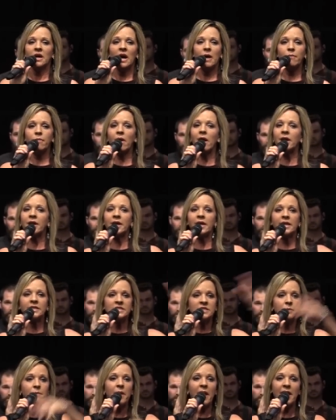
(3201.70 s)
I brought it
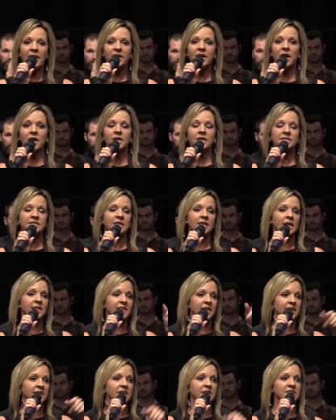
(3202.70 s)
into Bangkok. I said, I
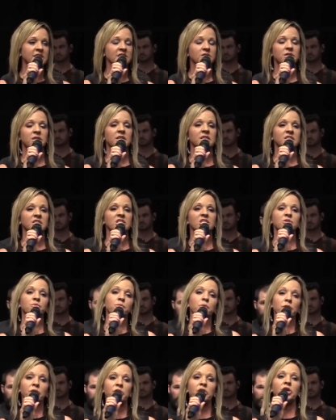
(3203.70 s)
think this is this is
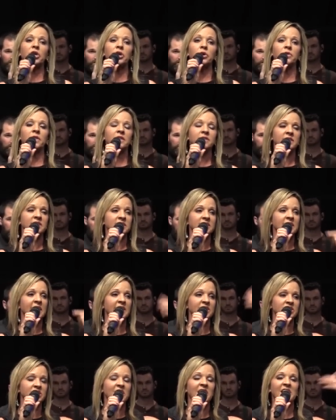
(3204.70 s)
for you, that this
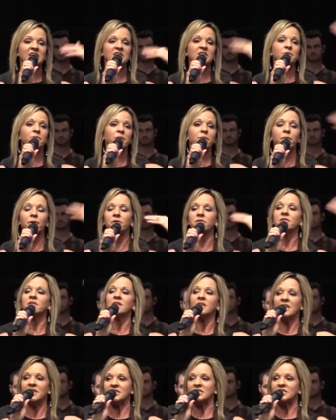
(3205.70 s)
nation has to be birthed in